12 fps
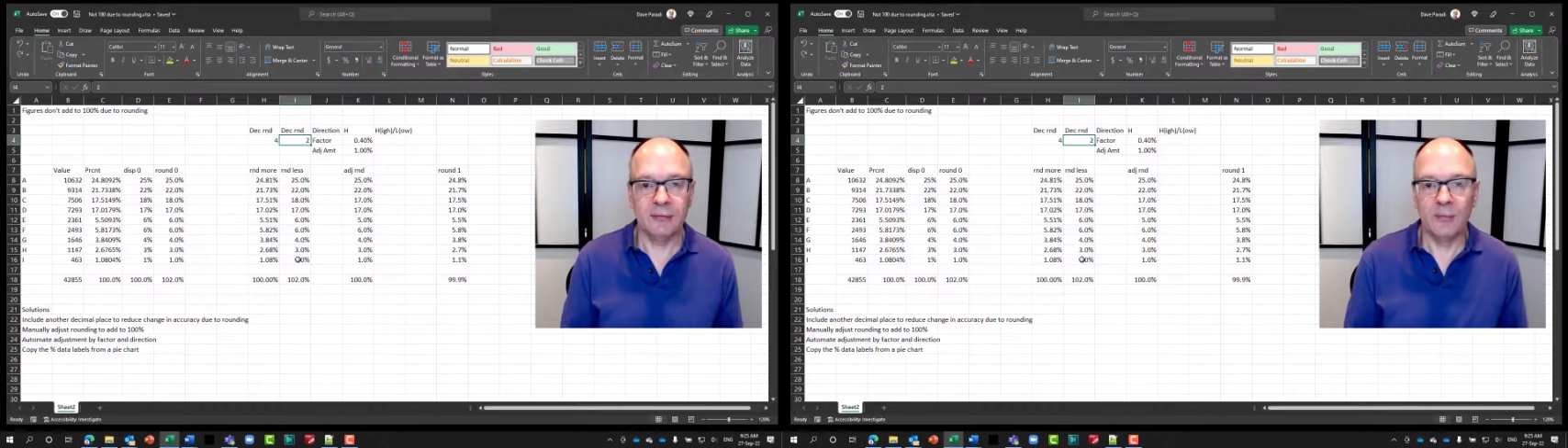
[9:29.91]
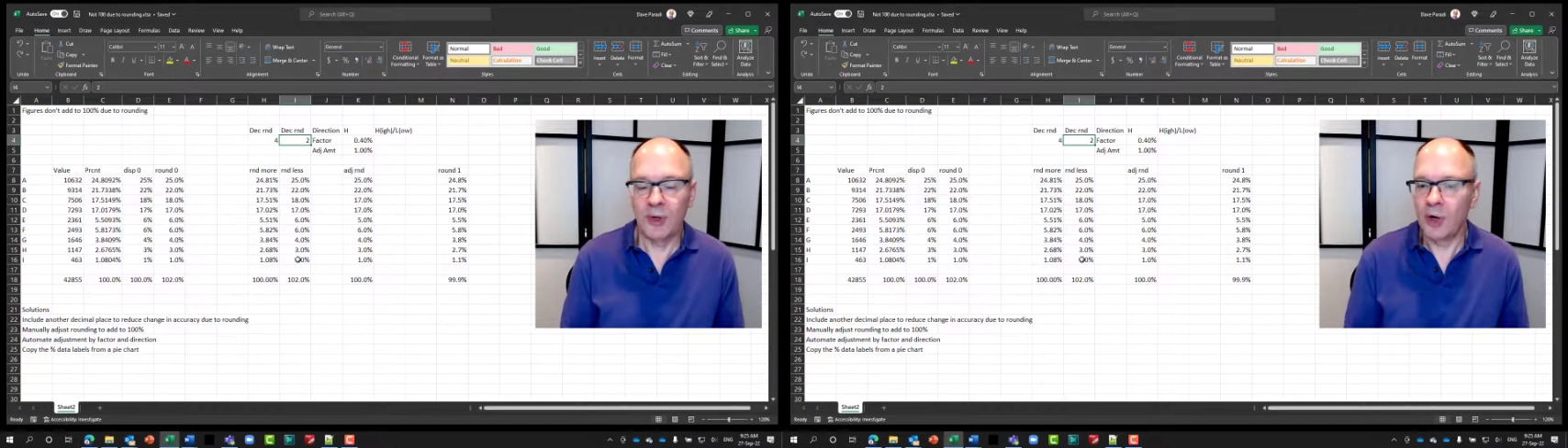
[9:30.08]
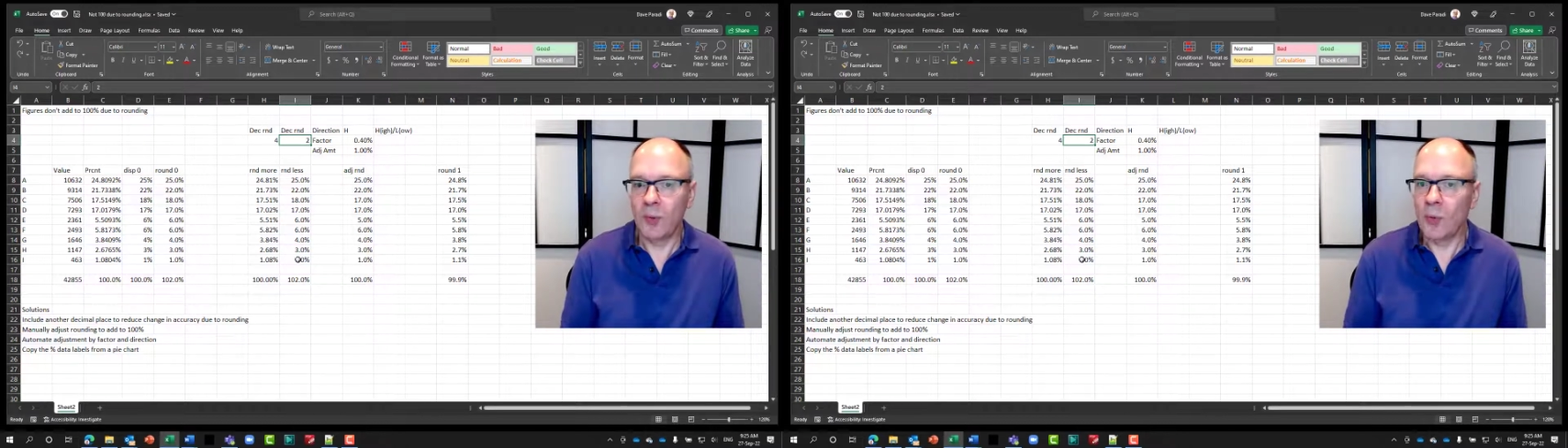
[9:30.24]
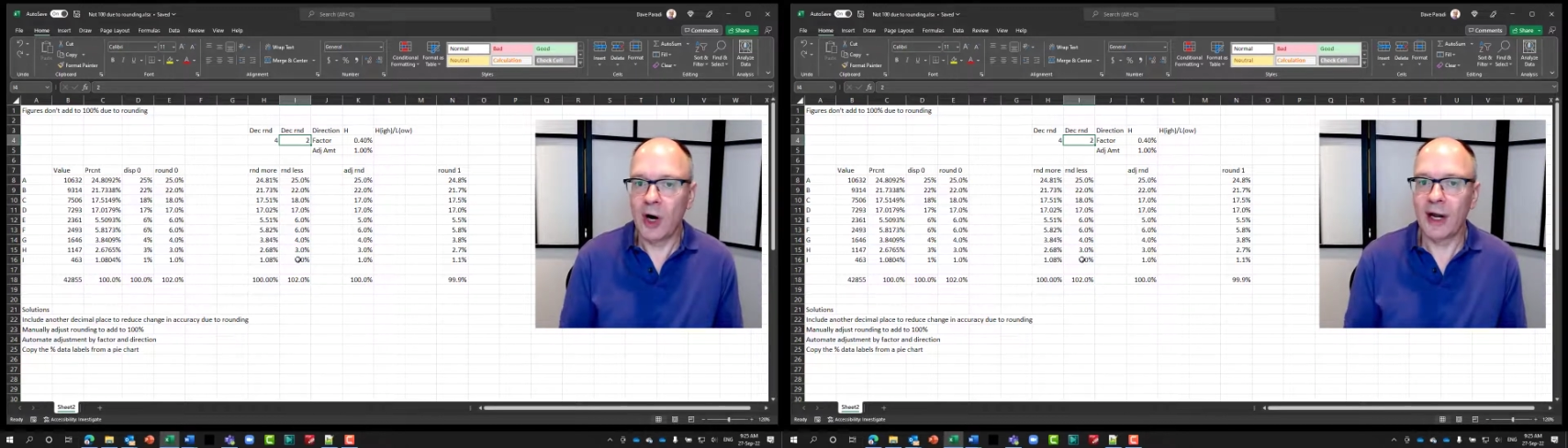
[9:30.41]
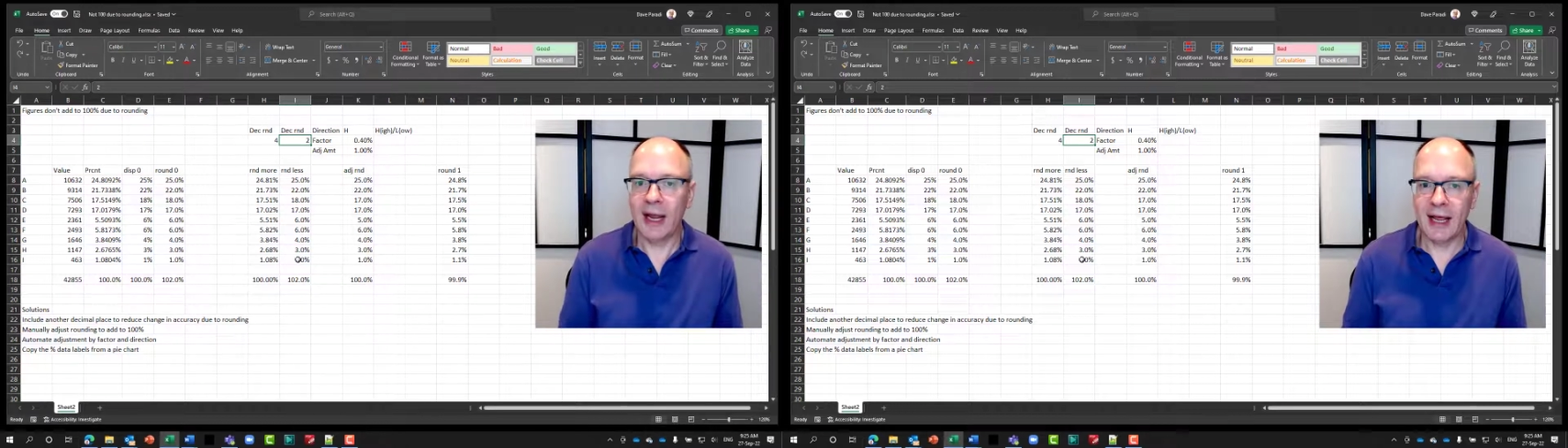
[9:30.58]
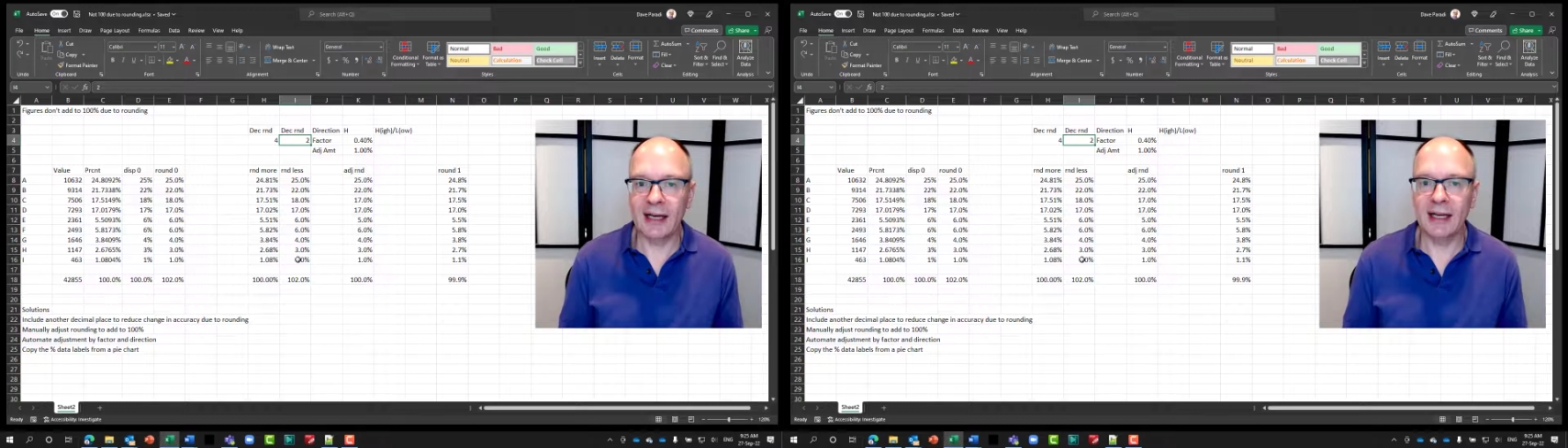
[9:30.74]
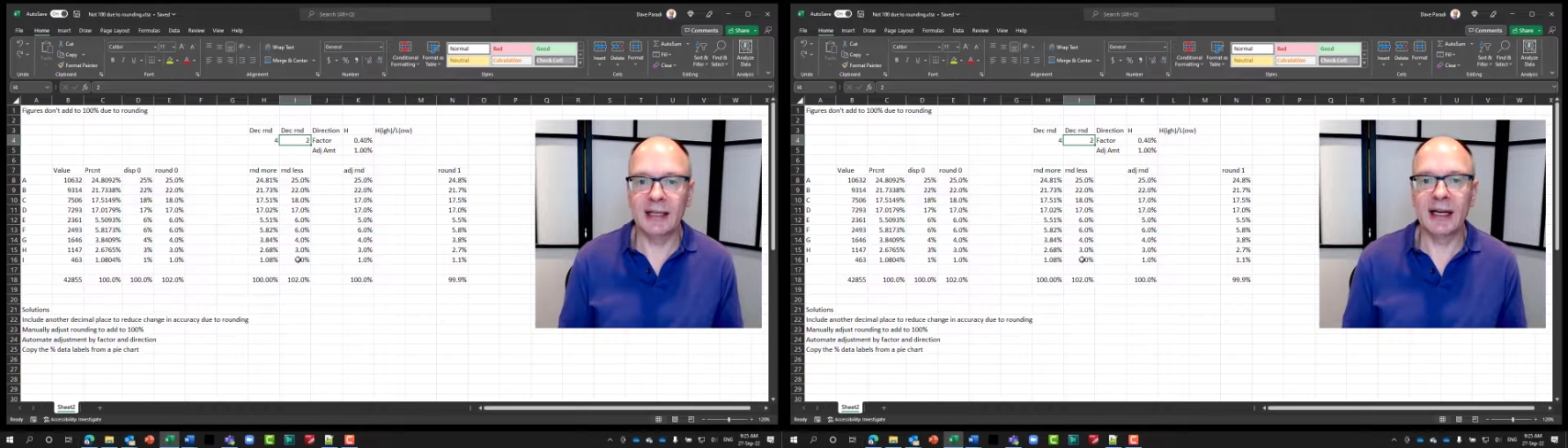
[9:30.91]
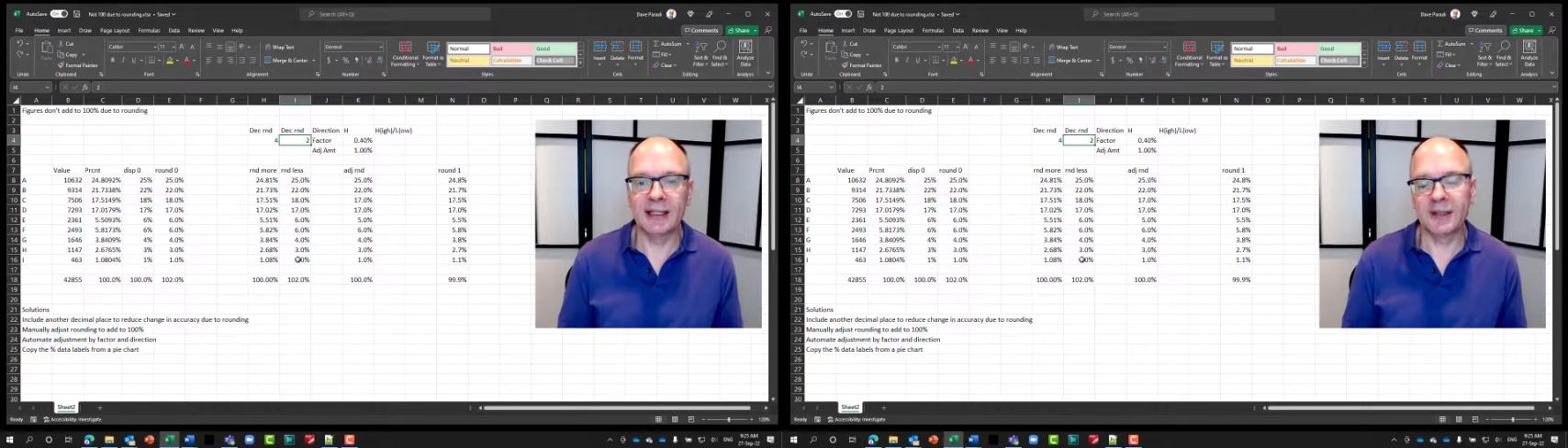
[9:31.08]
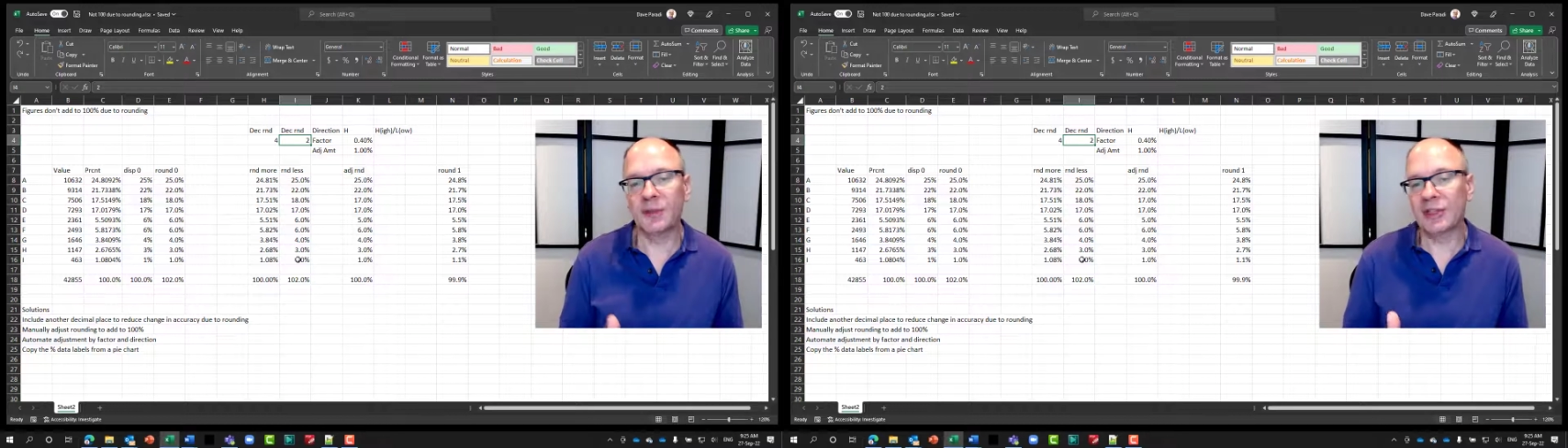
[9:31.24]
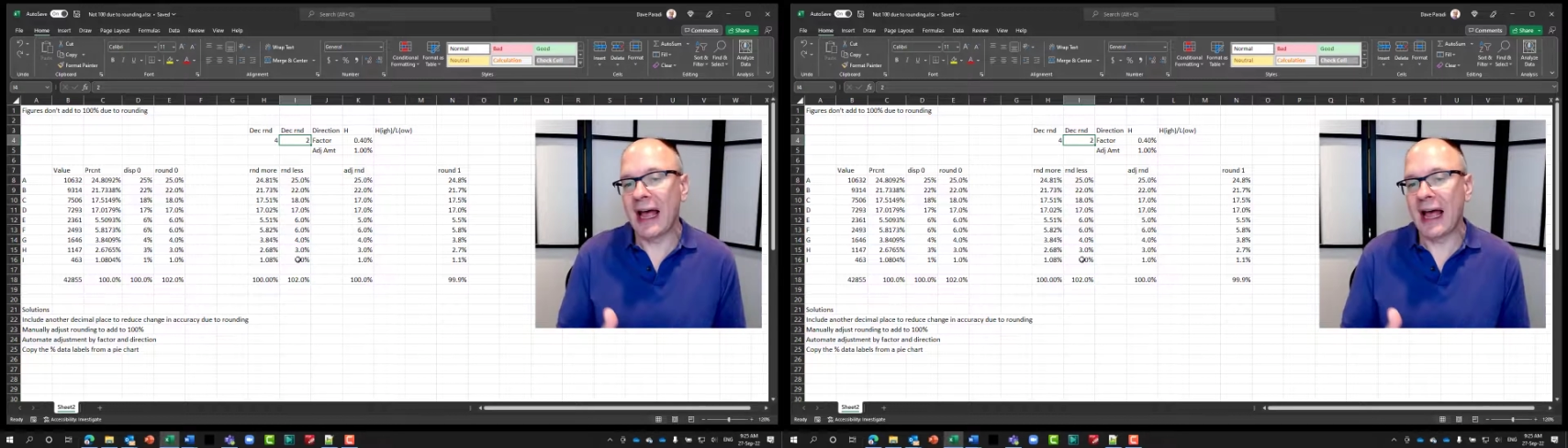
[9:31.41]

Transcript: We don't want any decimals